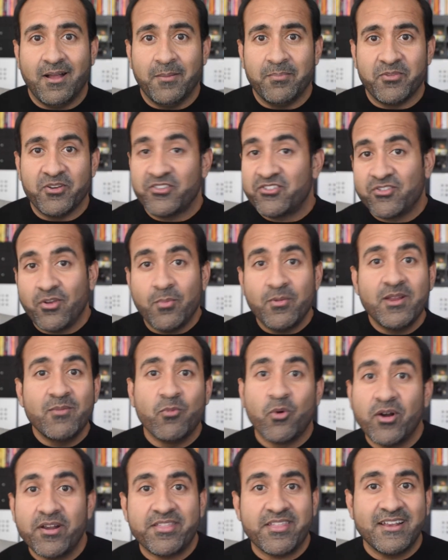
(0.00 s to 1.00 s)
There's so many
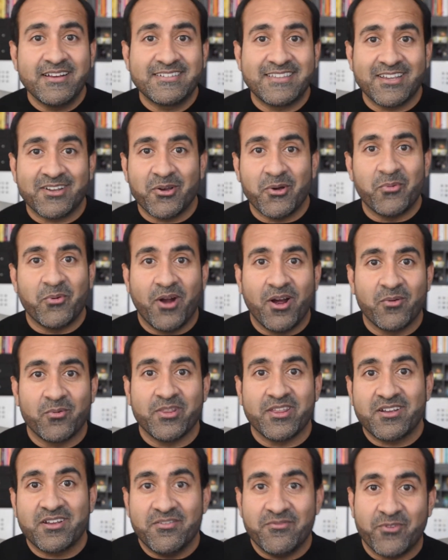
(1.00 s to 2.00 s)
more things that go wrong
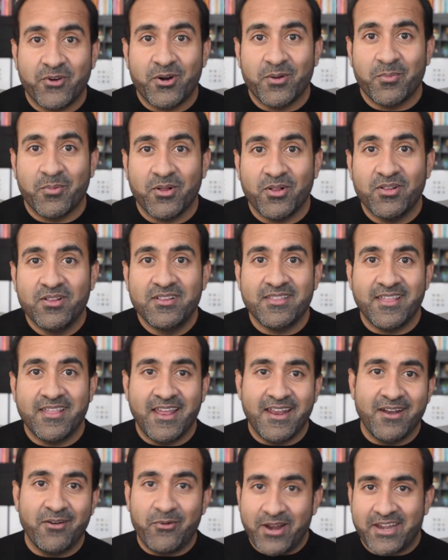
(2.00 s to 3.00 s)
with a convertible
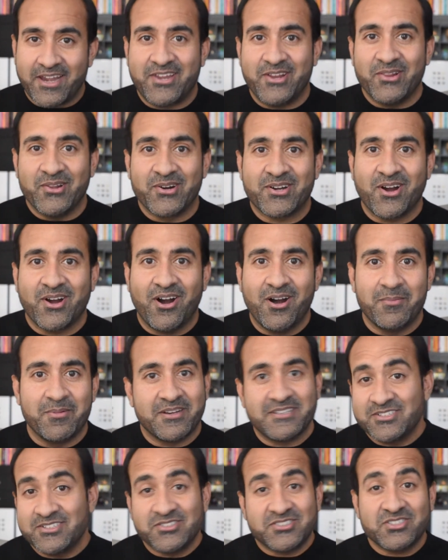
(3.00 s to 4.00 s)
than a regular car
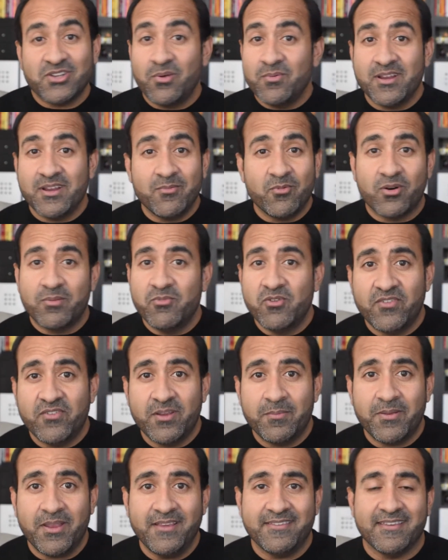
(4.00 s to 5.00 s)
because there's so many more
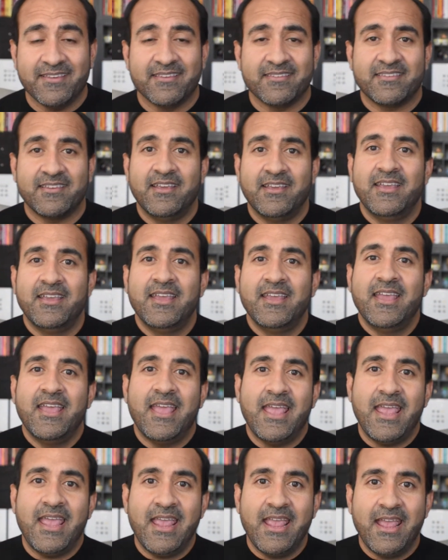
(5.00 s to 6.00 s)
moving pieces.
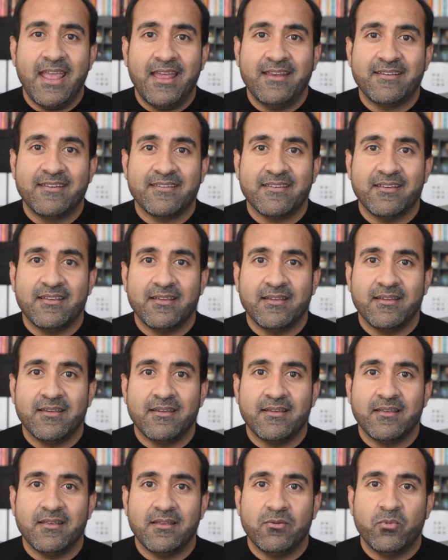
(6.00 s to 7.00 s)
And
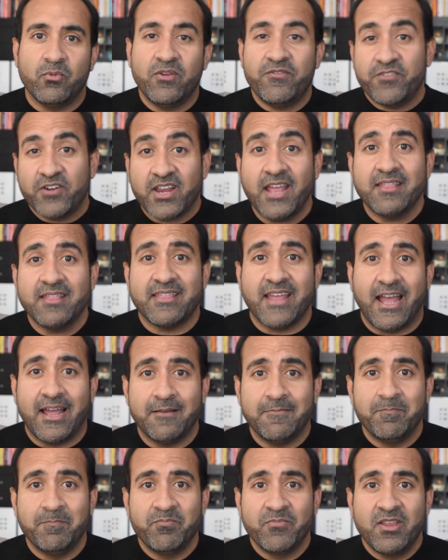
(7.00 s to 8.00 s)
we forget that.
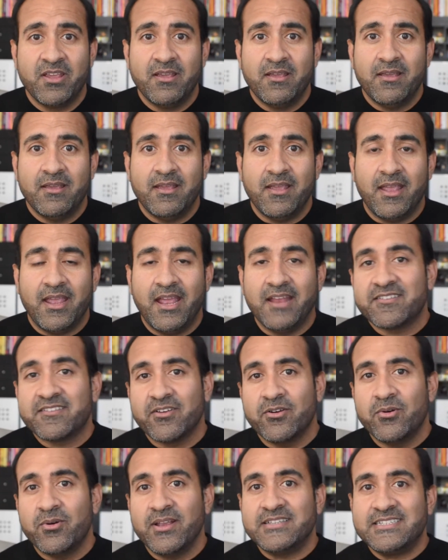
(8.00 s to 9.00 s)
And
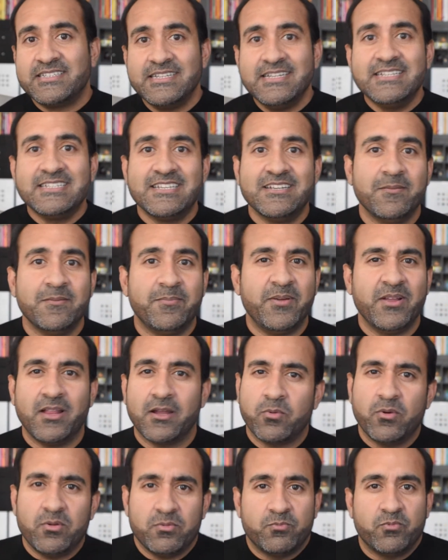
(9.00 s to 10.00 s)
so it's easy to be
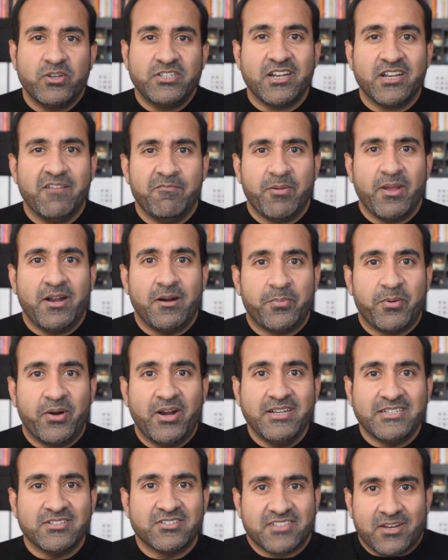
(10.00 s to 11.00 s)
like, well, we should have better
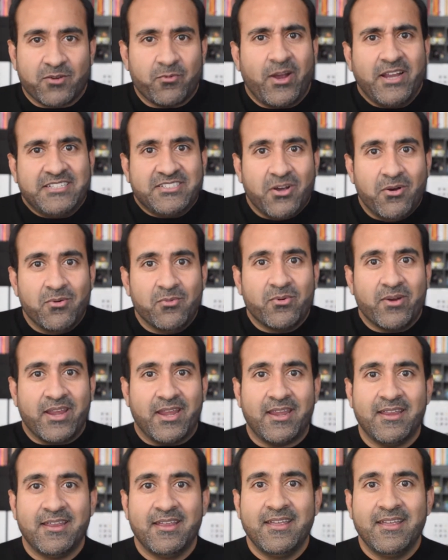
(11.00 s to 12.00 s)
printers. Like, why don't
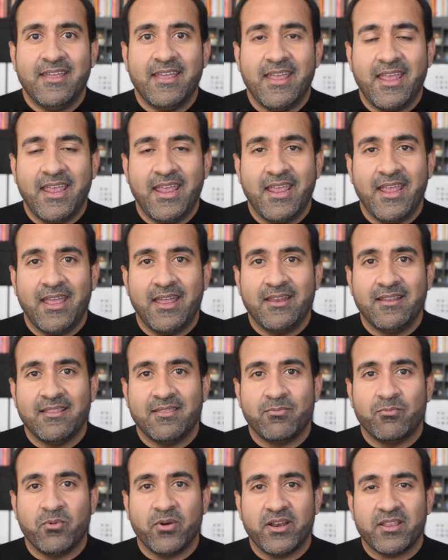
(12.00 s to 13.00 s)
we?
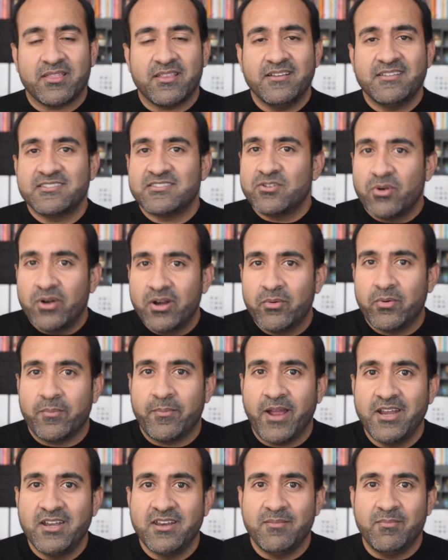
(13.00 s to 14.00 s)
And what this story
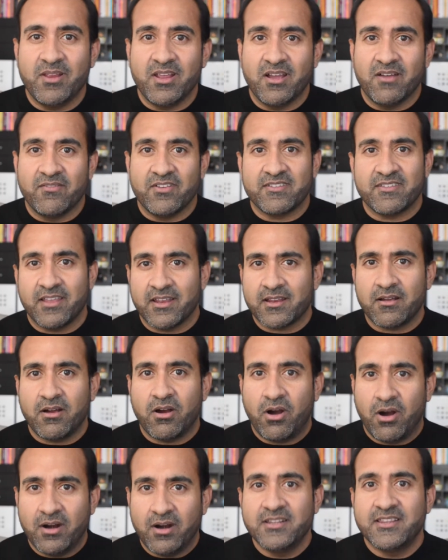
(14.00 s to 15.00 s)
reminded me of is like
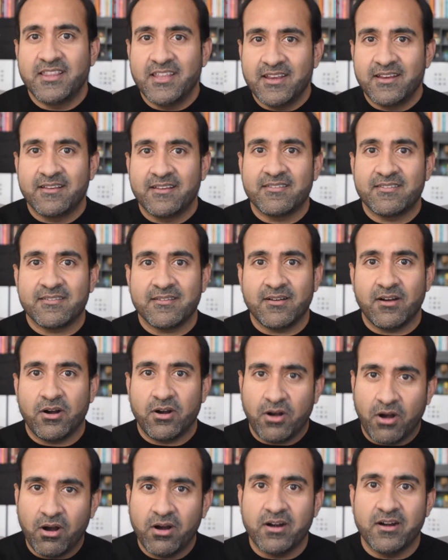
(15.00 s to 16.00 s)
hard things are
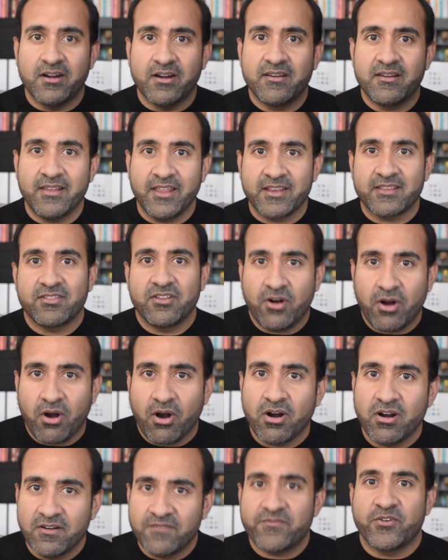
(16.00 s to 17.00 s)
hard. Like they're
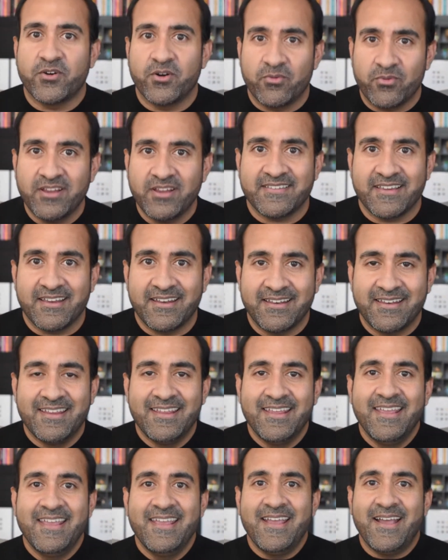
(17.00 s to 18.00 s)
hard for a reason.
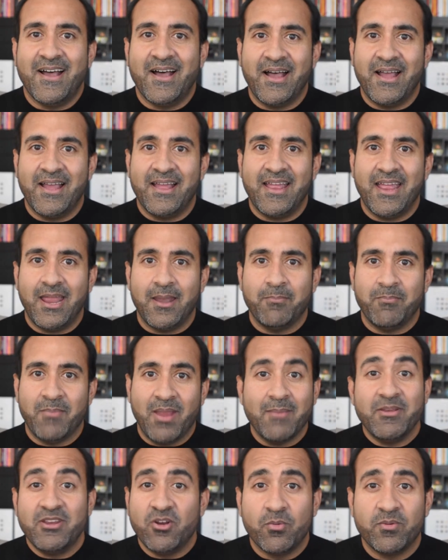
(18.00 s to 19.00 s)
And
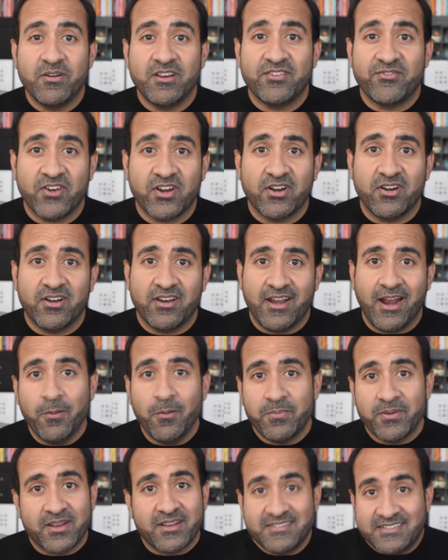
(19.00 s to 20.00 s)
maybe nobody's figured it
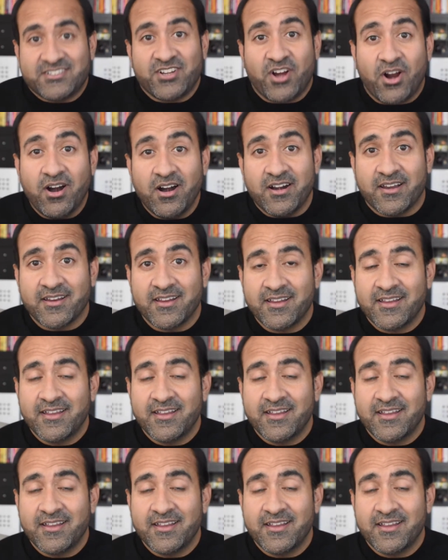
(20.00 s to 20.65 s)
out because it's hard.